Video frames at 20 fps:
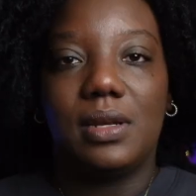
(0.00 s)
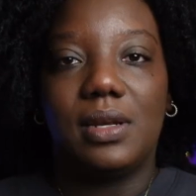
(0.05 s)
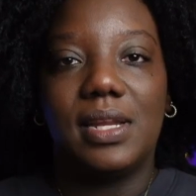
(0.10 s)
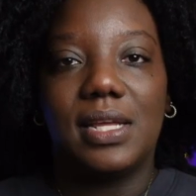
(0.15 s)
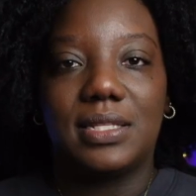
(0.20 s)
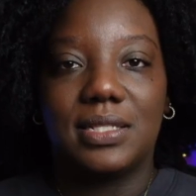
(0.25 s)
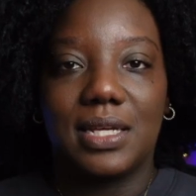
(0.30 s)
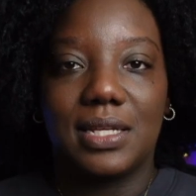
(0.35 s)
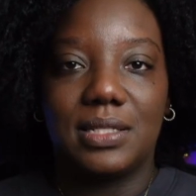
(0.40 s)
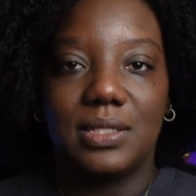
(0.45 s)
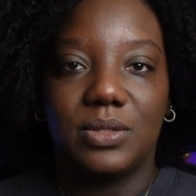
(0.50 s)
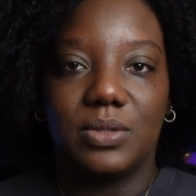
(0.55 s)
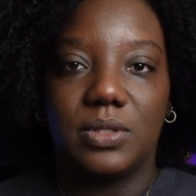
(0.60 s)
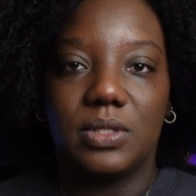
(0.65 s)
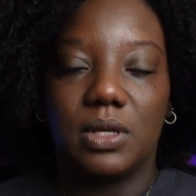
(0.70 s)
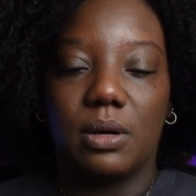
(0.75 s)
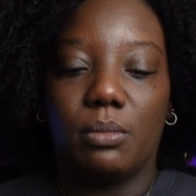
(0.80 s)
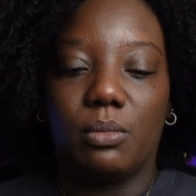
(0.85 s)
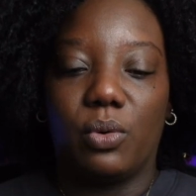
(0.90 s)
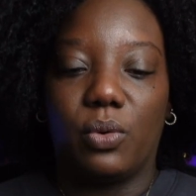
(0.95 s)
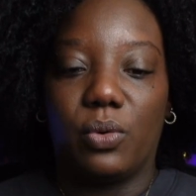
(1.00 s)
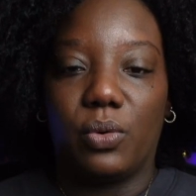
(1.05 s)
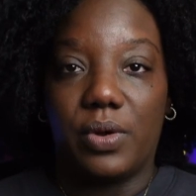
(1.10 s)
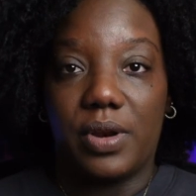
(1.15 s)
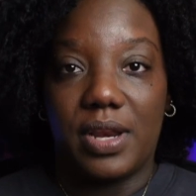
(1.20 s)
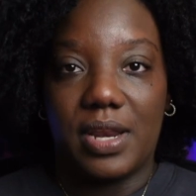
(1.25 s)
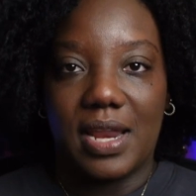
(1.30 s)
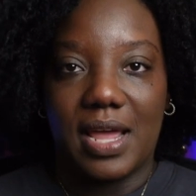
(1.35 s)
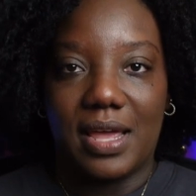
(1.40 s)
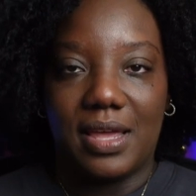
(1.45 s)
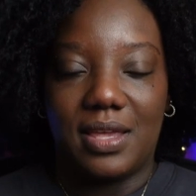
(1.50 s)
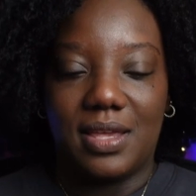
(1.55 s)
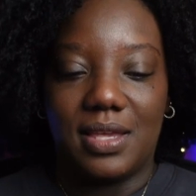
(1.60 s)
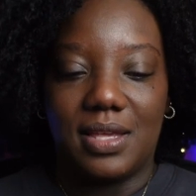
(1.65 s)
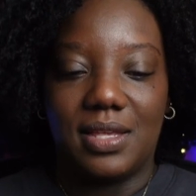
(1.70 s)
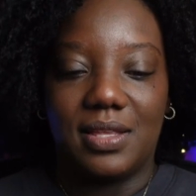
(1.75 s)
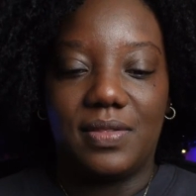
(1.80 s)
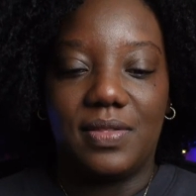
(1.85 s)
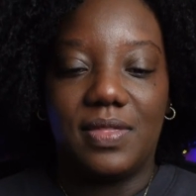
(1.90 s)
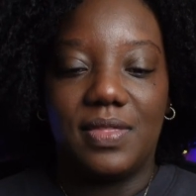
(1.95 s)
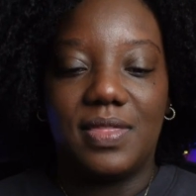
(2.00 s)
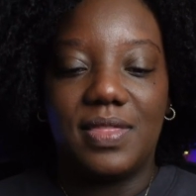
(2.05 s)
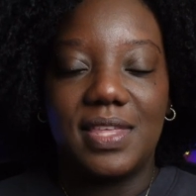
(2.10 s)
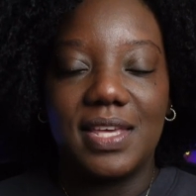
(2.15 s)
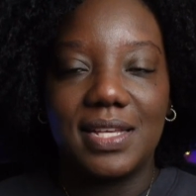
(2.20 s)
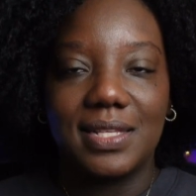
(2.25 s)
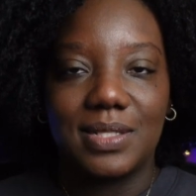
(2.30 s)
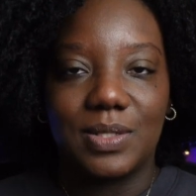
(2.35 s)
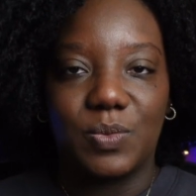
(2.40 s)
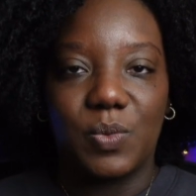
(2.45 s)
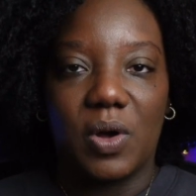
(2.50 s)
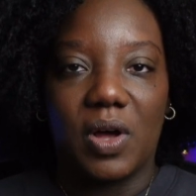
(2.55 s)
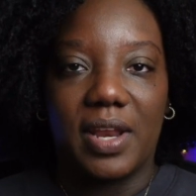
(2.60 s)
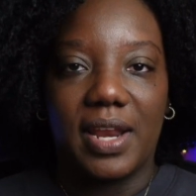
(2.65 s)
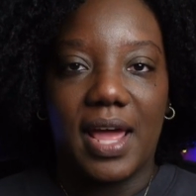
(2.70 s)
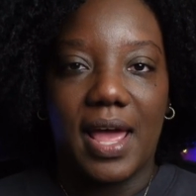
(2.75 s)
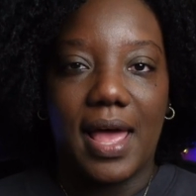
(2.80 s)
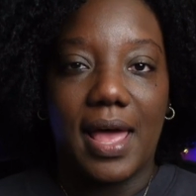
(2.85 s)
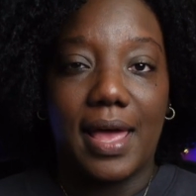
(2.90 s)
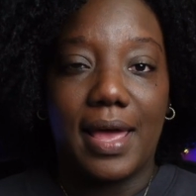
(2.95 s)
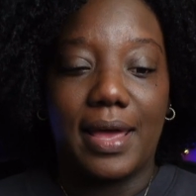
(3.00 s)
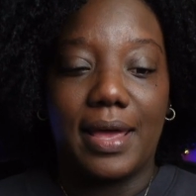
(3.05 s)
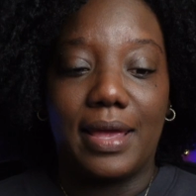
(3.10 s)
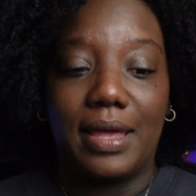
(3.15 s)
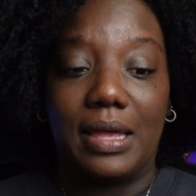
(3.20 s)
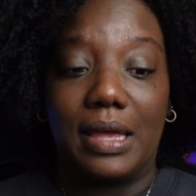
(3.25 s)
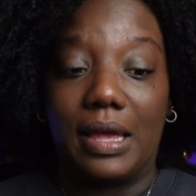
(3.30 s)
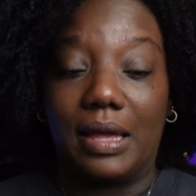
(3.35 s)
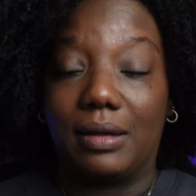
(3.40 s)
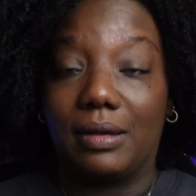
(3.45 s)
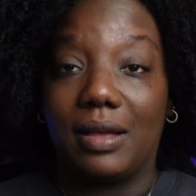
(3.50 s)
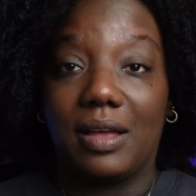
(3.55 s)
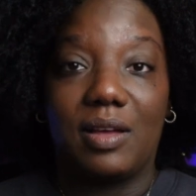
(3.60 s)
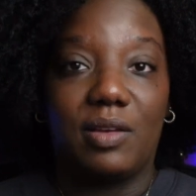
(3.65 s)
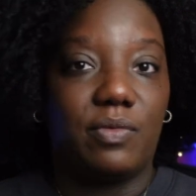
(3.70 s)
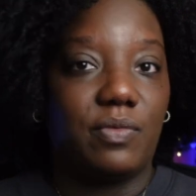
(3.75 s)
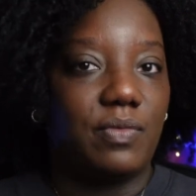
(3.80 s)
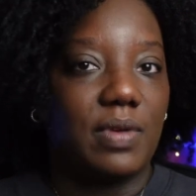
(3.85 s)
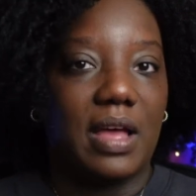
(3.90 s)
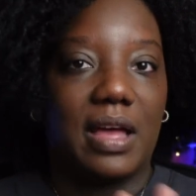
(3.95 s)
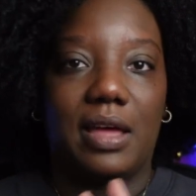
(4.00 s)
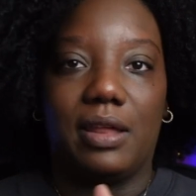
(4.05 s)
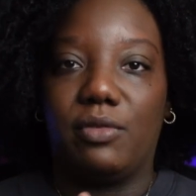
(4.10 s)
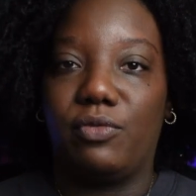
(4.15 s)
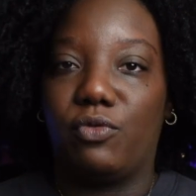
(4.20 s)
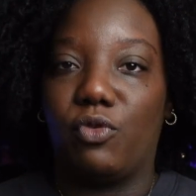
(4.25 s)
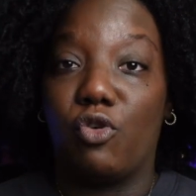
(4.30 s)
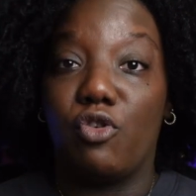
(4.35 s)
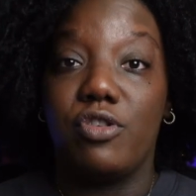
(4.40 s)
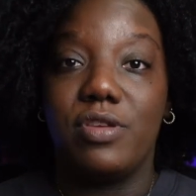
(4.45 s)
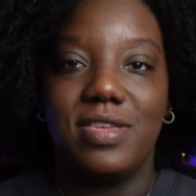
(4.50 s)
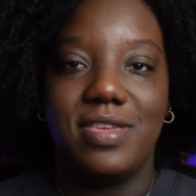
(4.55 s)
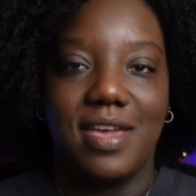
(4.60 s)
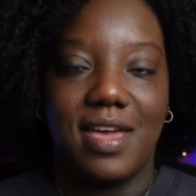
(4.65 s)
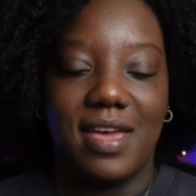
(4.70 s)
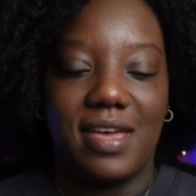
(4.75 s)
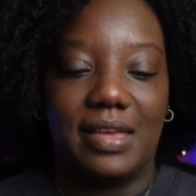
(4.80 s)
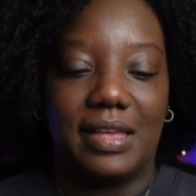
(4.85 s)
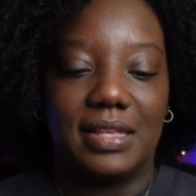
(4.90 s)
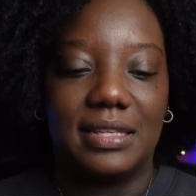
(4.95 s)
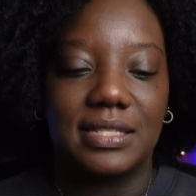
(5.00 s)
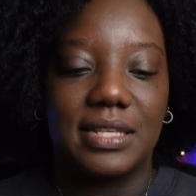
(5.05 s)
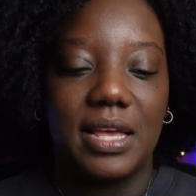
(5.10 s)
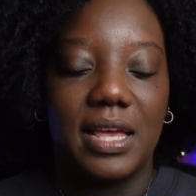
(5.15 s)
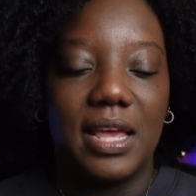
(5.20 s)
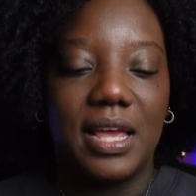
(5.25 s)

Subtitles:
Let's get into some more Nike. This one I have had for years.